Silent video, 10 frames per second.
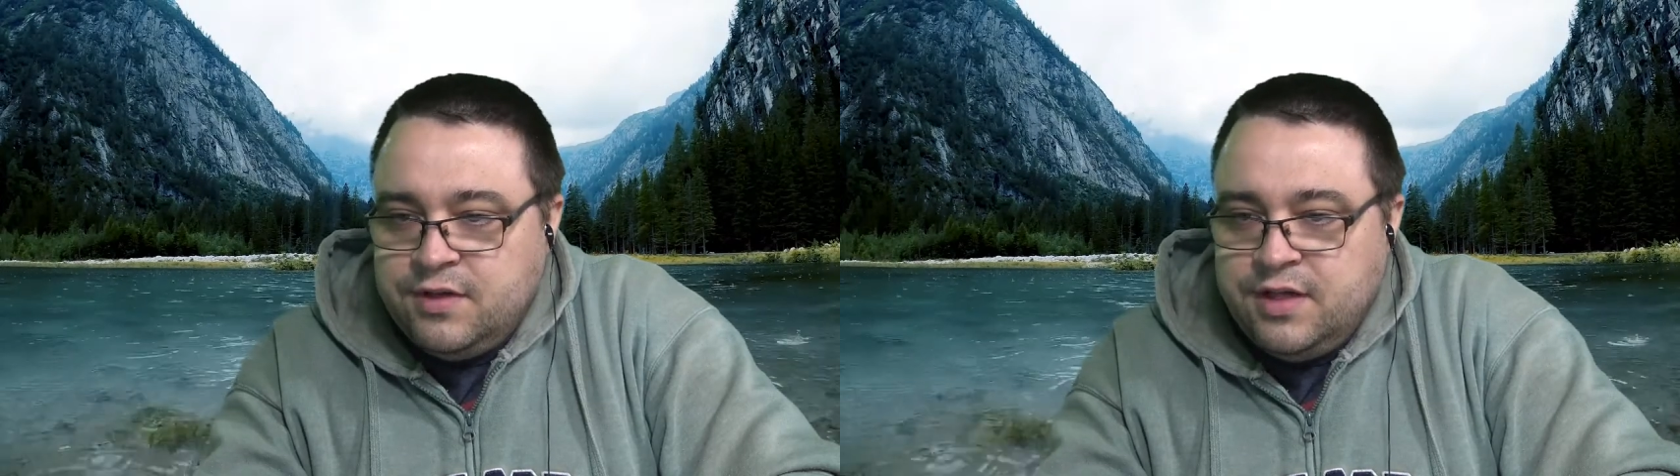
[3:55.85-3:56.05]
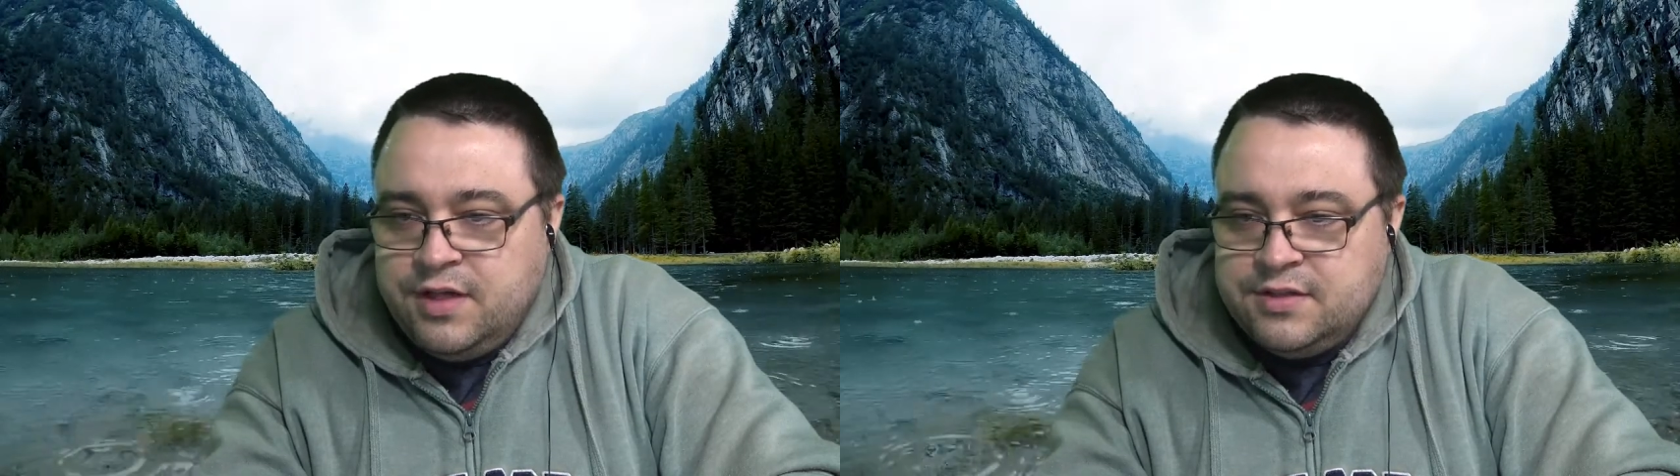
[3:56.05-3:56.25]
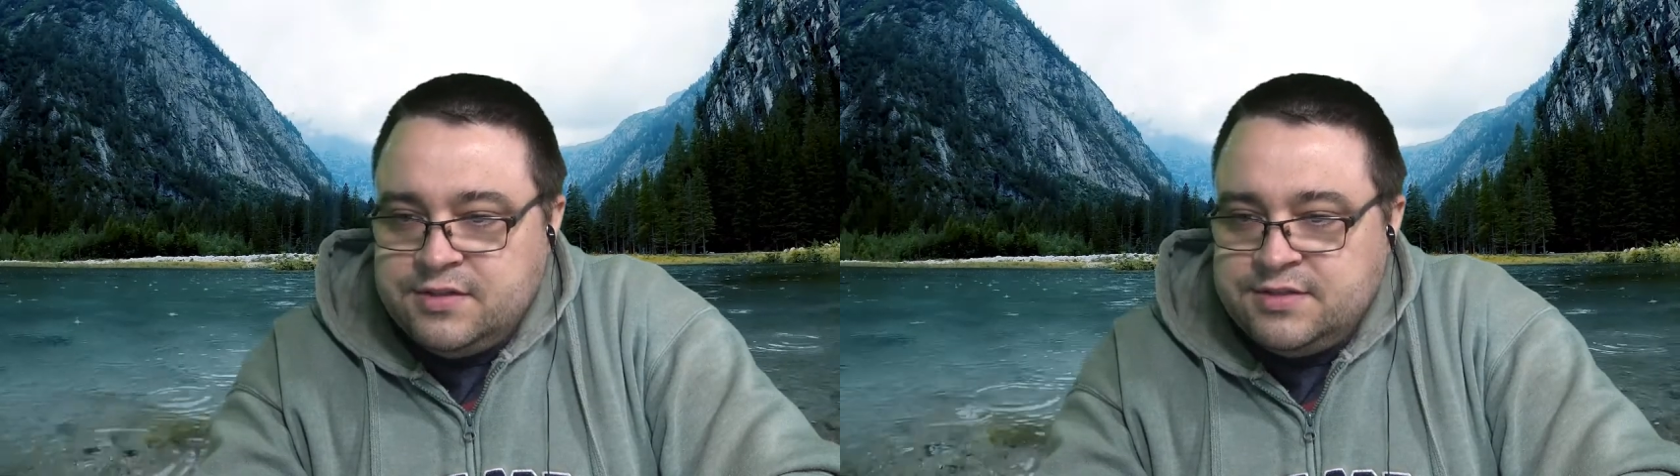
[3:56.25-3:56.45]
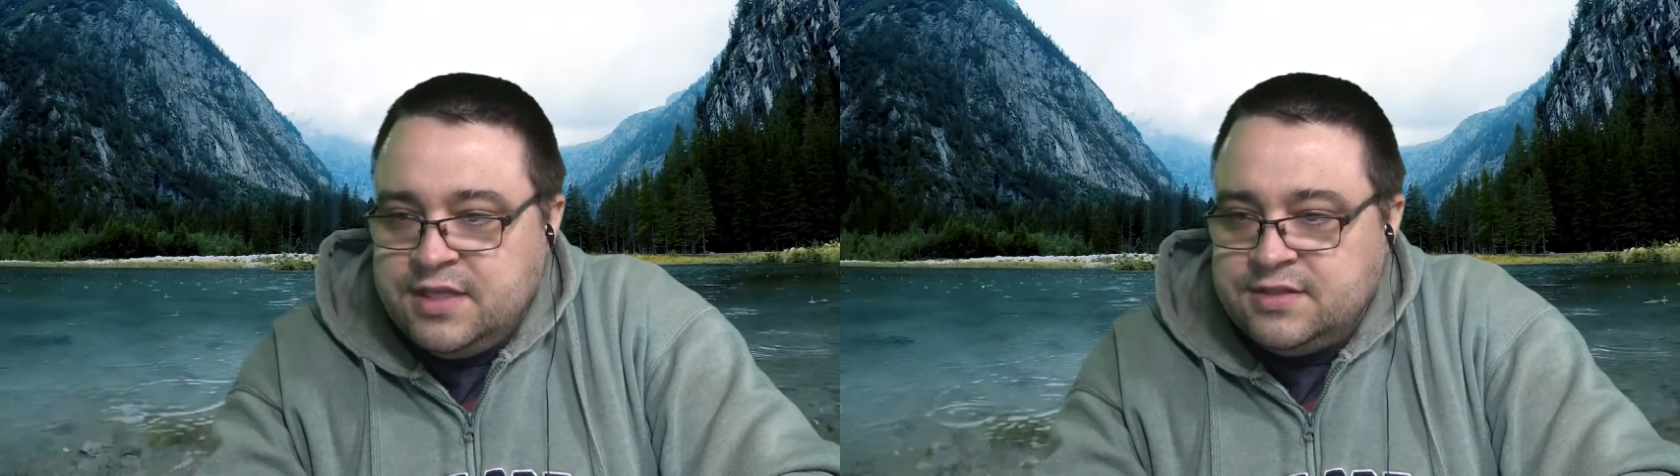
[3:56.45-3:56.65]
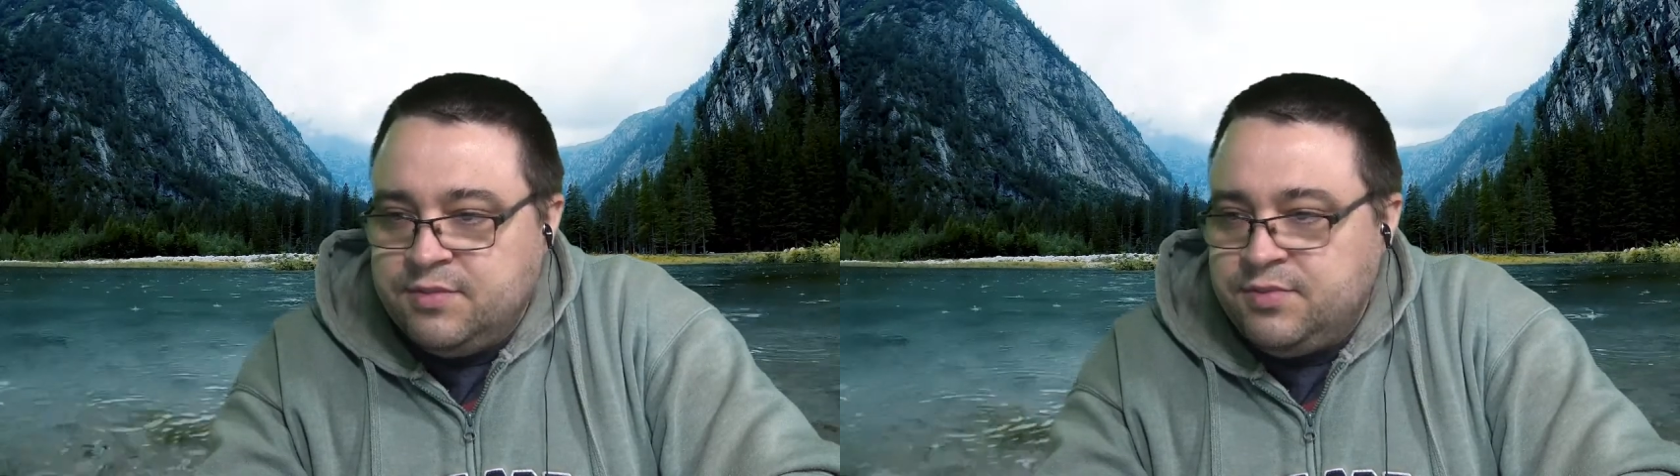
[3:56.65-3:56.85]
and
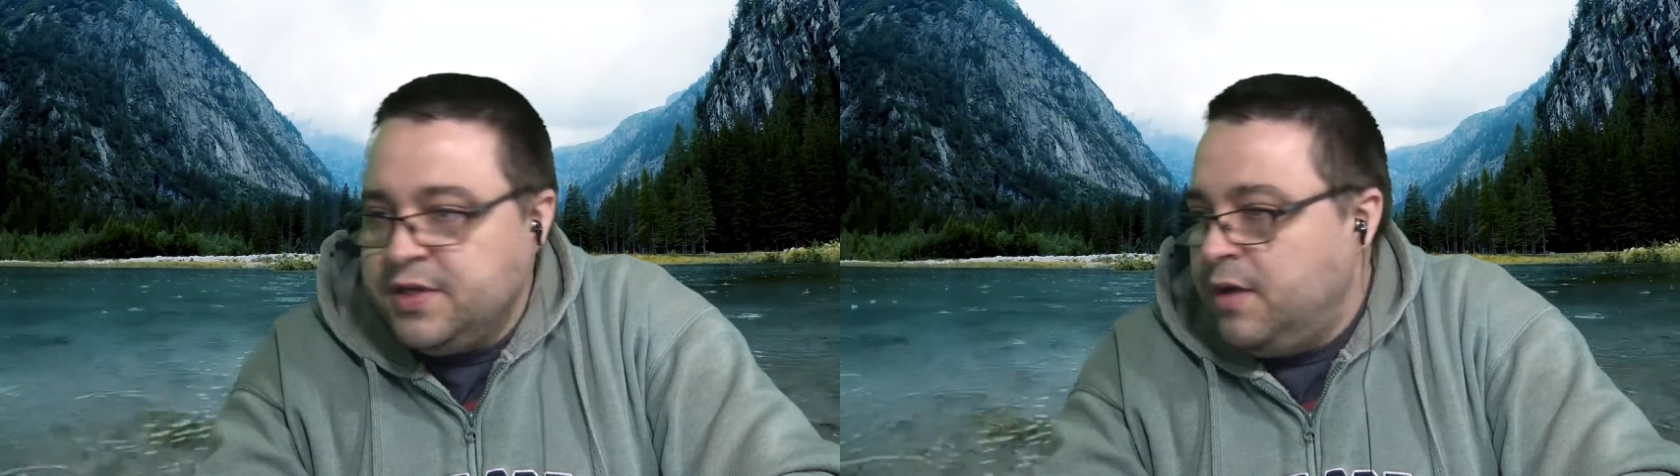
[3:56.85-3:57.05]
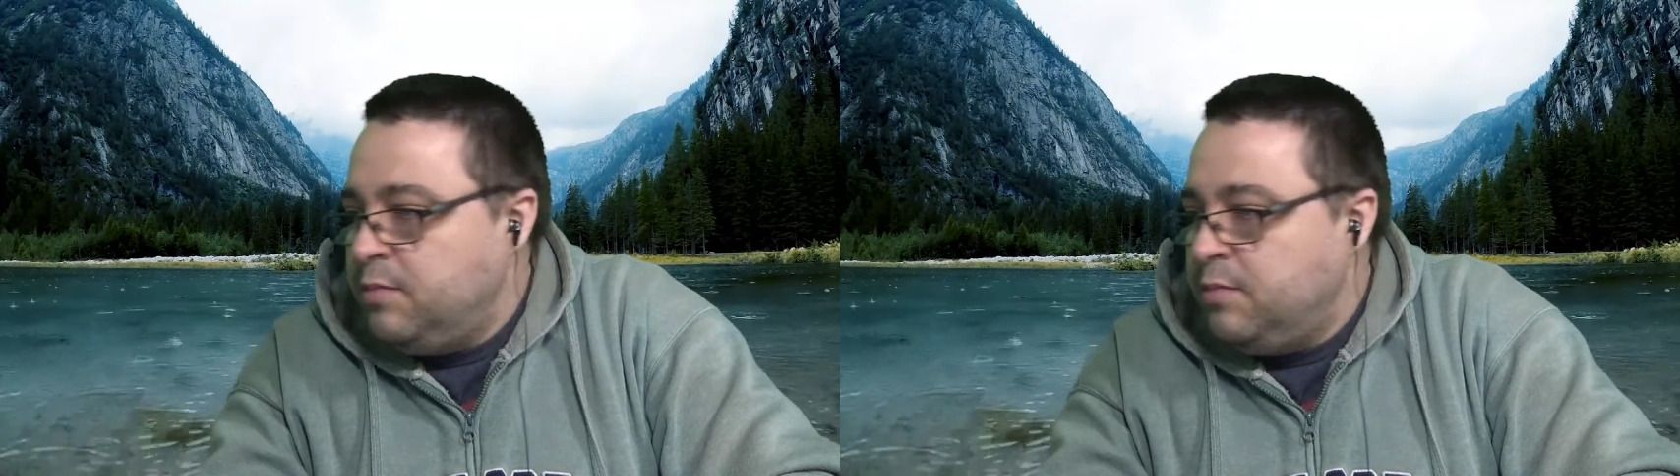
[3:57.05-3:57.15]
set something up